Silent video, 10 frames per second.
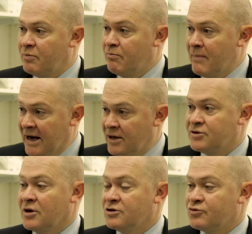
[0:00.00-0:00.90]

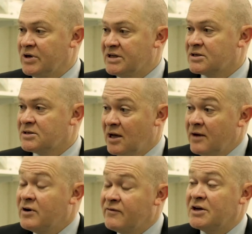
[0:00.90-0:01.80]
manage those risks,
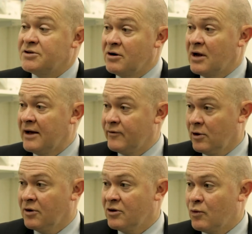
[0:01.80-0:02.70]
even if they don't have a
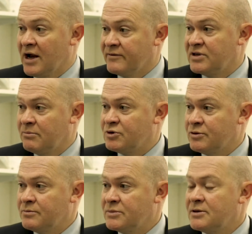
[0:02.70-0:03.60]
lot in the way of
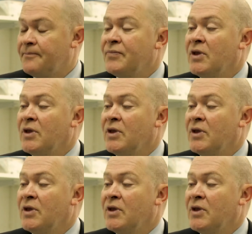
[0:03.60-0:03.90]
symptoms.